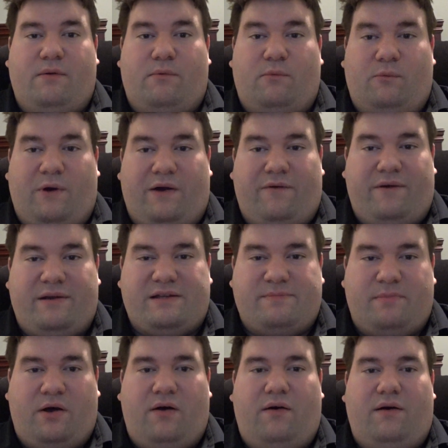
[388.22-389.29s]
where its
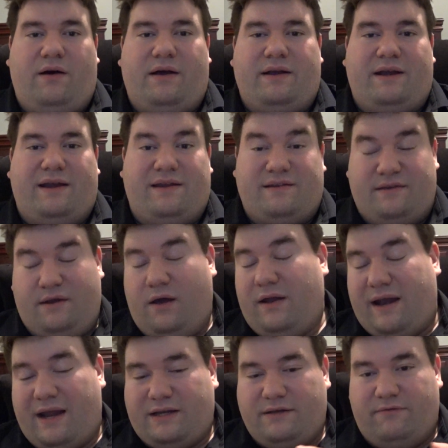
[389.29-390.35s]
pawn is not
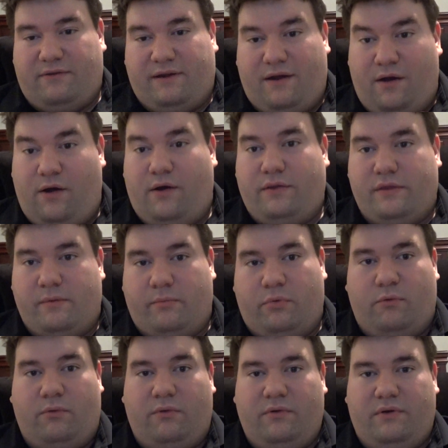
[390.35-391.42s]
actively on the
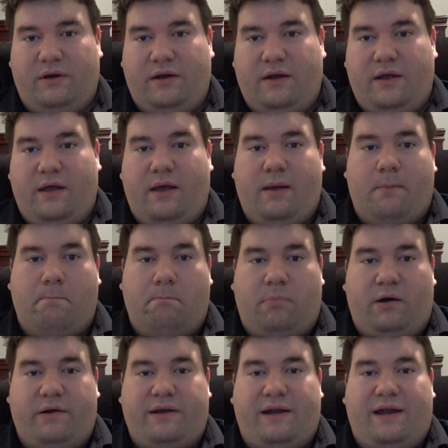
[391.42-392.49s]
board,
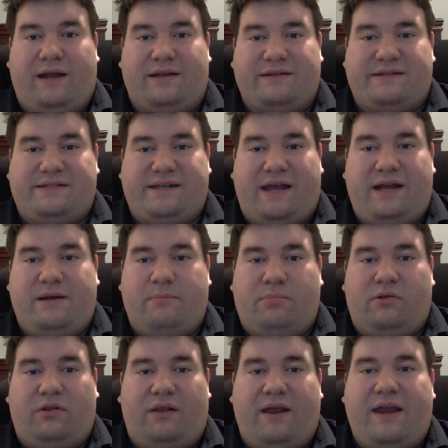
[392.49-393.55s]
but instead
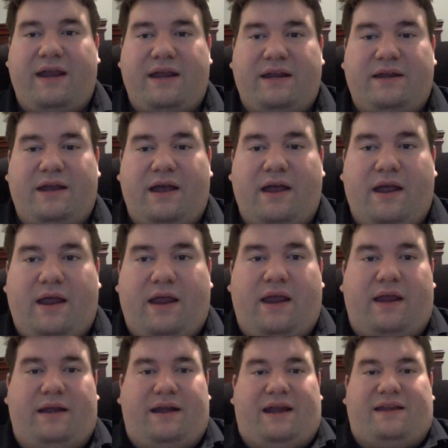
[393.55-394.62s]
playing
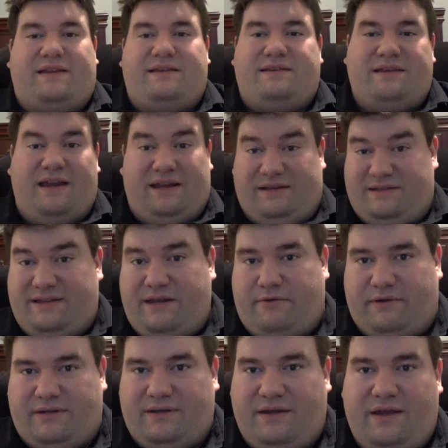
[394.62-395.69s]
in
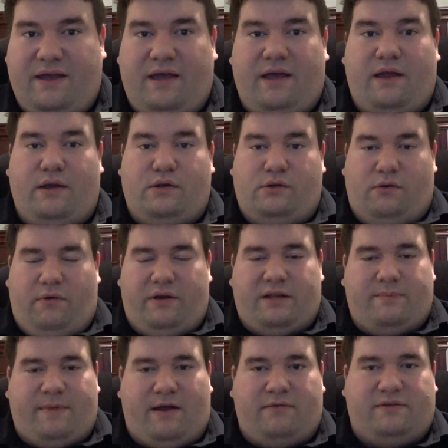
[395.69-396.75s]
secret. During the
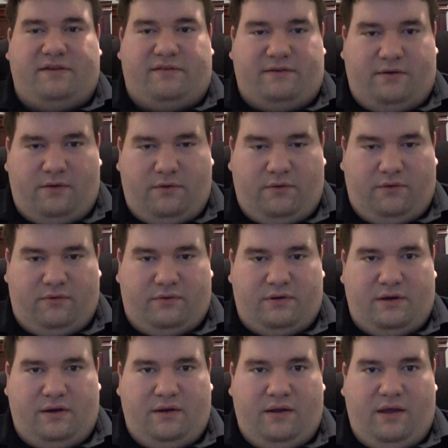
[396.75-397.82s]
mouse's
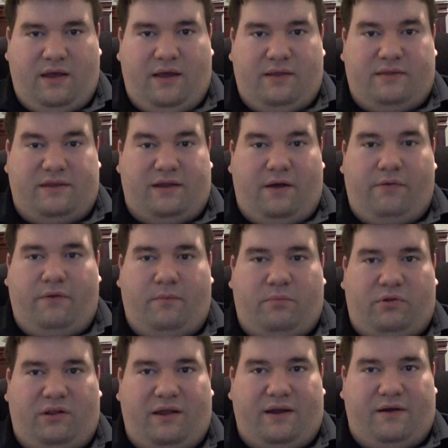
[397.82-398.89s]
turn, the other
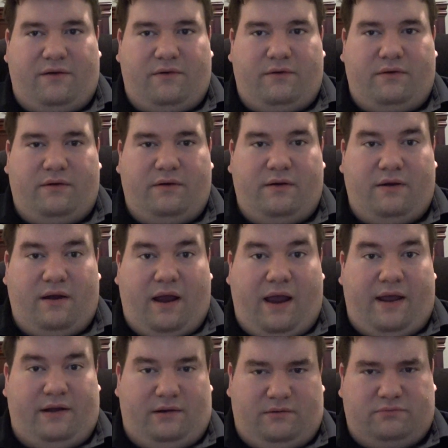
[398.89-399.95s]
player,
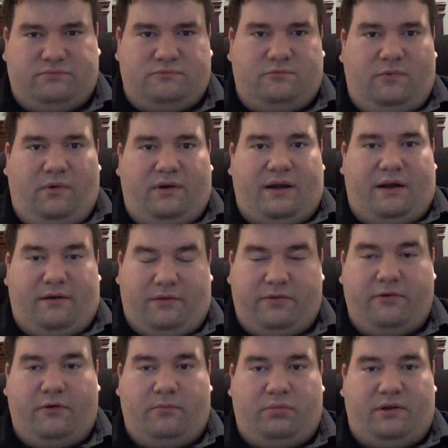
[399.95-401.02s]
and I'll work out a
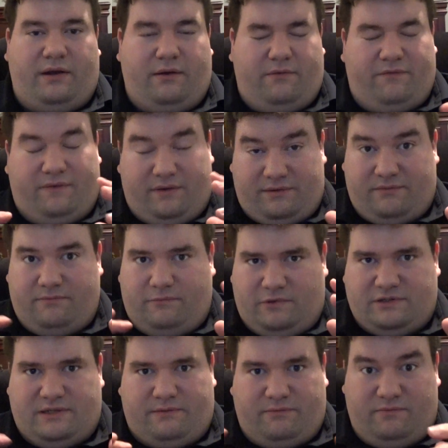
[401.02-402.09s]
third player
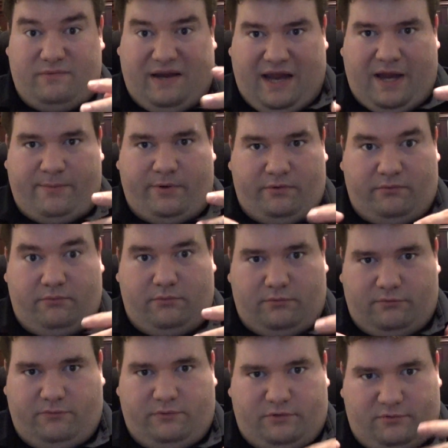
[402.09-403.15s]
once I hammer out the rules
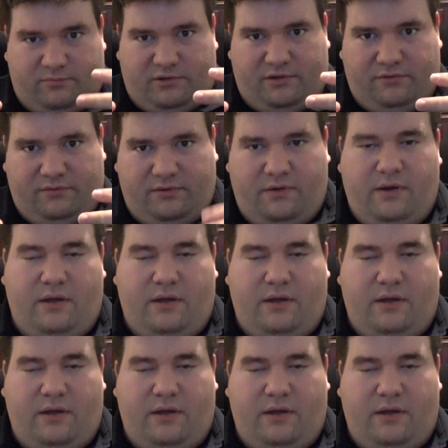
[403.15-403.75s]
for 2 players,